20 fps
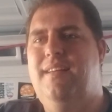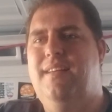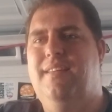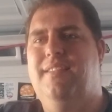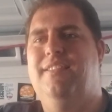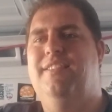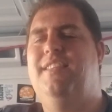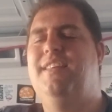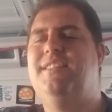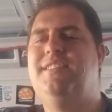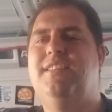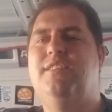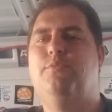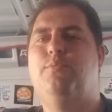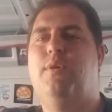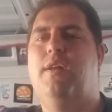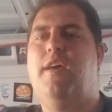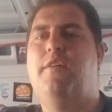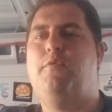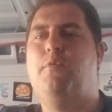This is
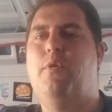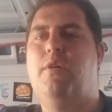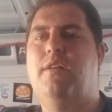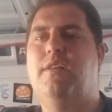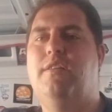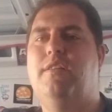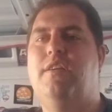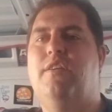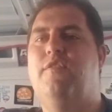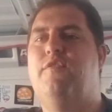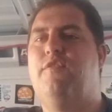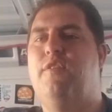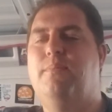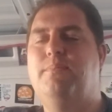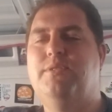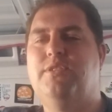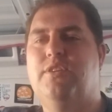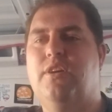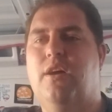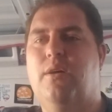what I've wanted
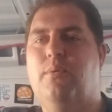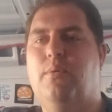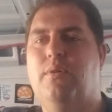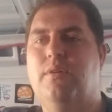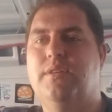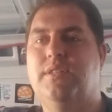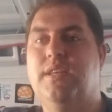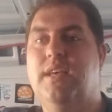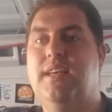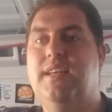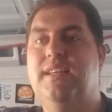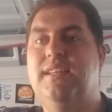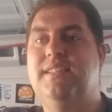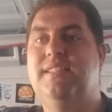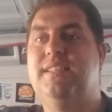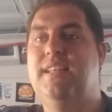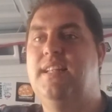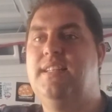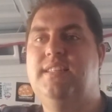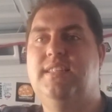from Star Wars
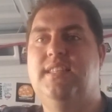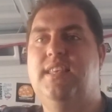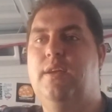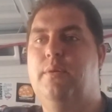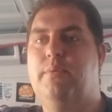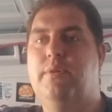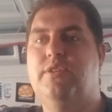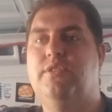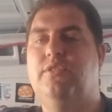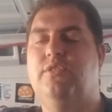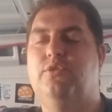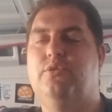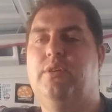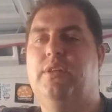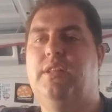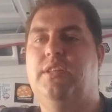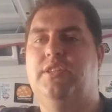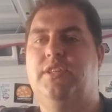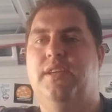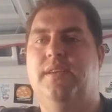since the original
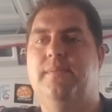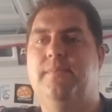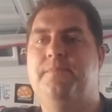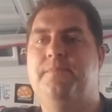trilogy.